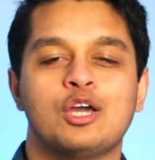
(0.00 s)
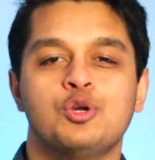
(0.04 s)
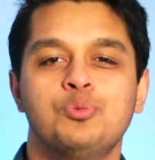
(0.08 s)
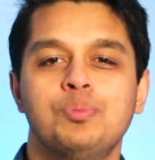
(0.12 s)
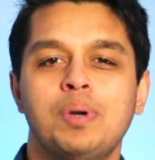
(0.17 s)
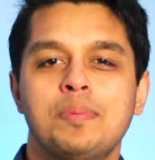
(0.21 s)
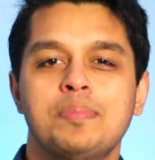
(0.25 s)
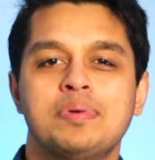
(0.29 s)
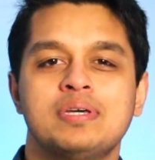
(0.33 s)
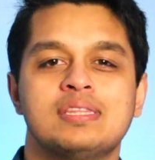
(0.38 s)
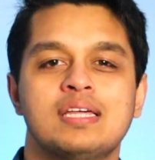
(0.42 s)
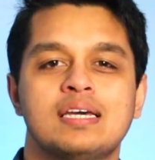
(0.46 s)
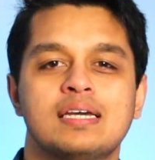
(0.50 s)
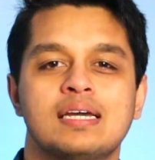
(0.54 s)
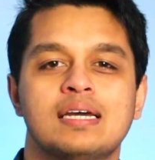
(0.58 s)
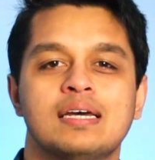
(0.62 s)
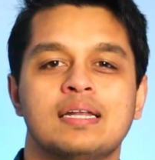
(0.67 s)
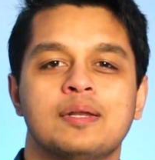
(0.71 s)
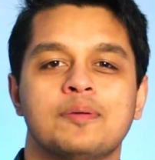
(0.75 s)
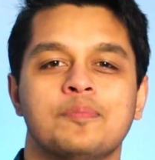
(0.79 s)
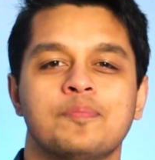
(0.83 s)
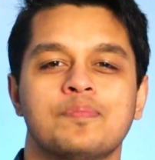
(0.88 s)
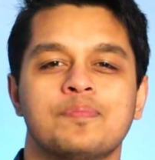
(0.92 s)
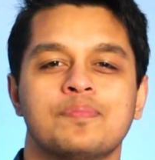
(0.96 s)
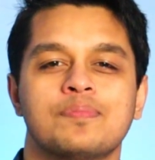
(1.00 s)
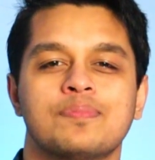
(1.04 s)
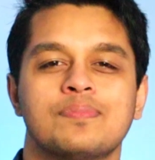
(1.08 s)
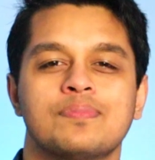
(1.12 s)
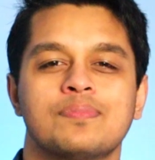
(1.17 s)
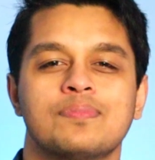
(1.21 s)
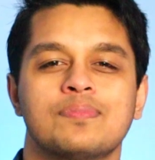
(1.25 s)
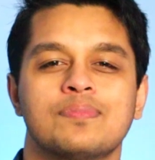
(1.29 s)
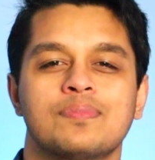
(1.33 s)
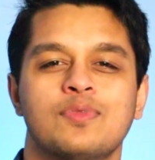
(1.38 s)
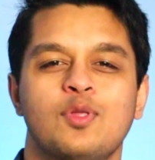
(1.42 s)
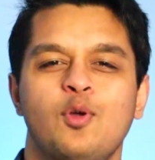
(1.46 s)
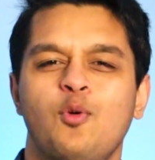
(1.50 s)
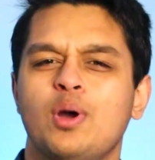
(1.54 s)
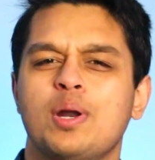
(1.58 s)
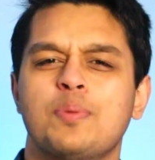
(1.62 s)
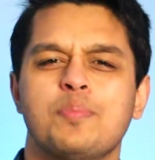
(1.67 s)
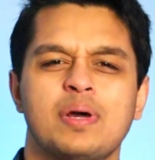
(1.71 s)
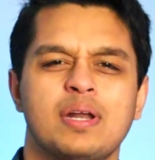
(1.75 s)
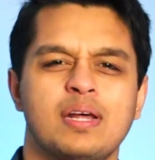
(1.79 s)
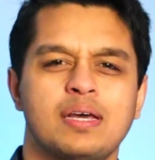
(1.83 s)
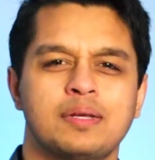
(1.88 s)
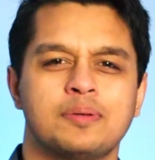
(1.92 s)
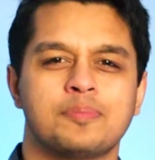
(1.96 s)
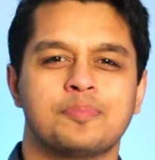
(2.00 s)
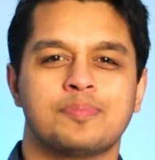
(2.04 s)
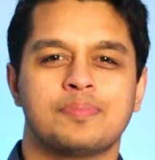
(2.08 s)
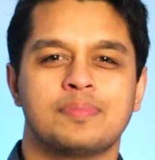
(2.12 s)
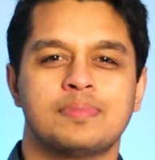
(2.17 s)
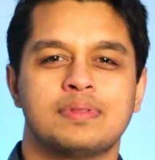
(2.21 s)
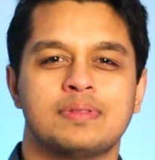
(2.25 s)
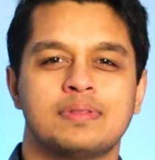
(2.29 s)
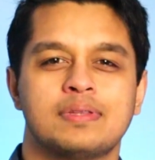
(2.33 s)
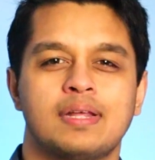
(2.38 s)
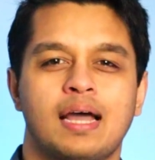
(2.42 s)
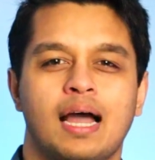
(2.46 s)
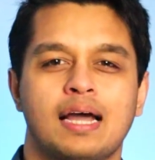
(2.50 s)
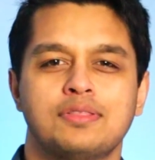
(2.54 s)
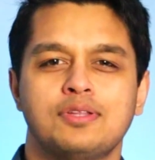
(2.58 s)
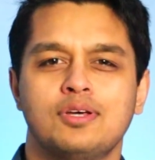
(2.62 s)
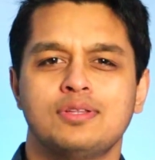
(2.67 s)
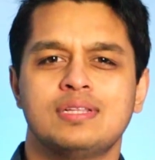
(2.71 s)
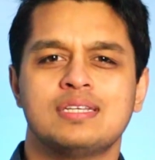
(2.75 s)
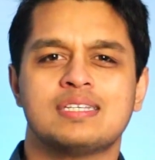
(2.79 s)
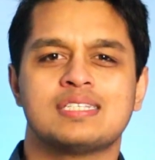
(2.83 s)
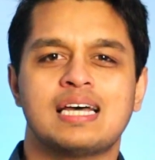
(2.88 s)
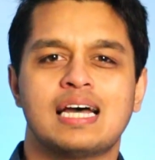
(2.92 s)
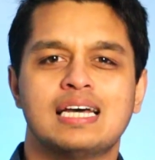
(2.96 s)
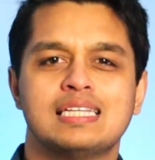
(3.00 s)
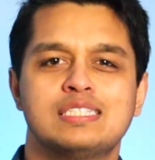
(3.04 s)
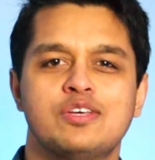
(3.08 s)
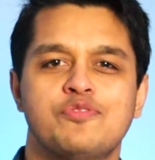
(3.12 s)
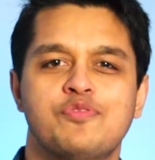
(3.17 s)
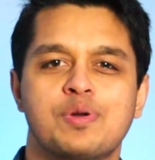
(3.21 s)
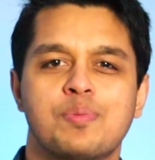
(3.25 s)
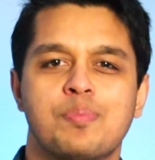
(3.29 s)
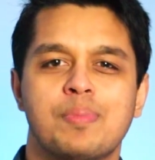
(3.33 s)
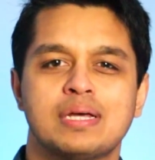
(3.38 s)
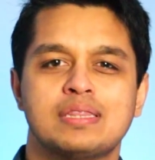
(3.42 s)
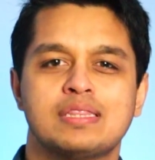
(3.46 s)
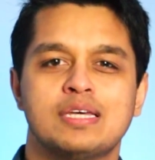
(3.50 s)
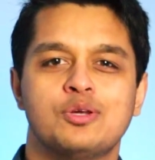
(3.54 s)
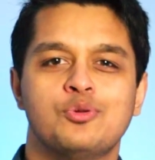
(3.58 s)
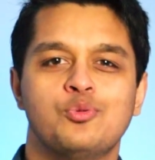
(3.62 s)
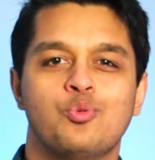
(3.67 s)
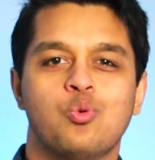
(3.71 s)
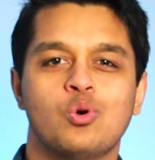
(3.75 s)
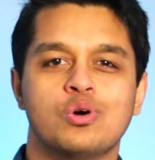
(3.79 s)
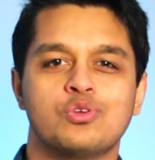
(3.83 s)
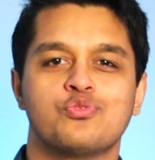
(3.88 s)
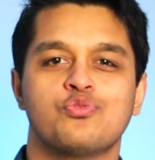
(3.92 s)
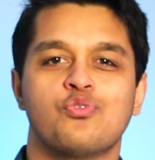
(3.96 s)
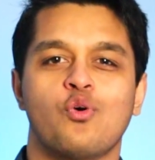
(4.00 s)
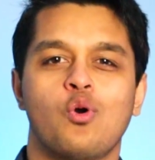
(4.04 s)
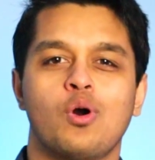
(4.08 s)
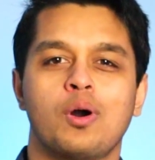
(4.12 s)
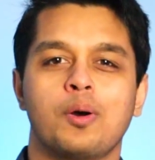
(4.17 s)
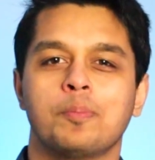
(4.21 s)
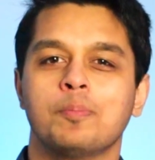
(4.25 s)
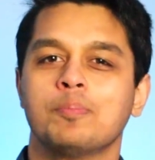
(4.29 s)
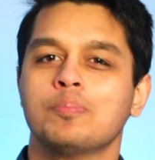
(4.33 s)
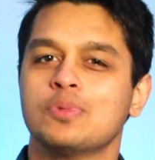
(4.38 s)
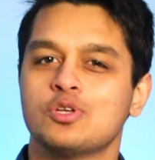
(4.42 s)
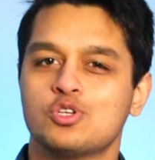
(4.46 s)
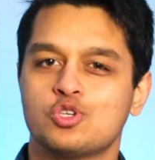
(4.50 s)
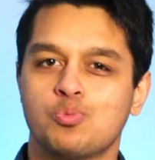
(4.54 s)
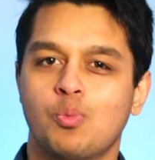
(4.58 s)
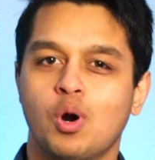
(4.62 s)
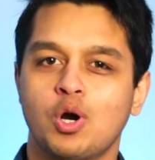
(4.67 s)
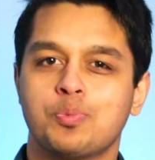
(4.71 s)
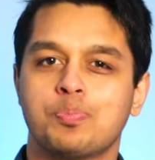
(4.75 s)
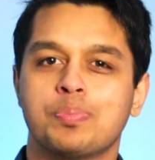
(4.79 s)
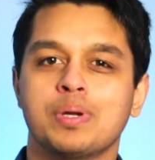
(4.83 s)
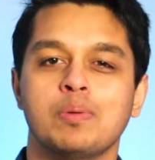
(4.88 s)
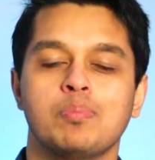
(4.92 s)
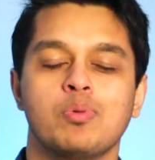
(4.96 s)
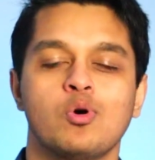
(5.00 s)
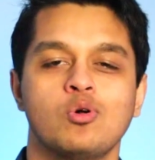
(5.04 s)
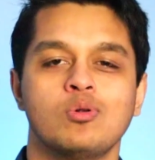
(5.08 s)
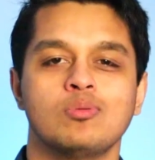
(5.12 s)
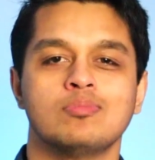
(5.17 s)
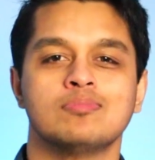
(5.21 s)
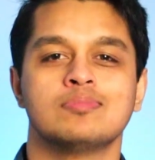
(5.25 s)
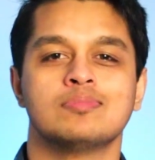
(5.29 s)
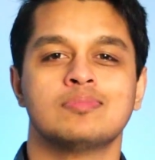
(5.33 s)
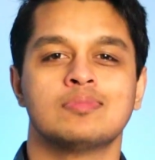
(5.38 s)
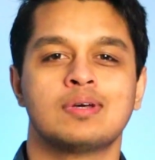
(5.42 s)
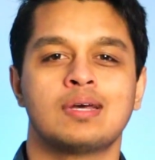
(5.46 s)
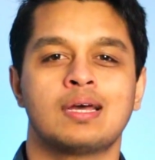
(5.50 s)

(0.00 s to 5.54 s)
You may be thinking, wait a minute, I thought the scientific method was for smart people.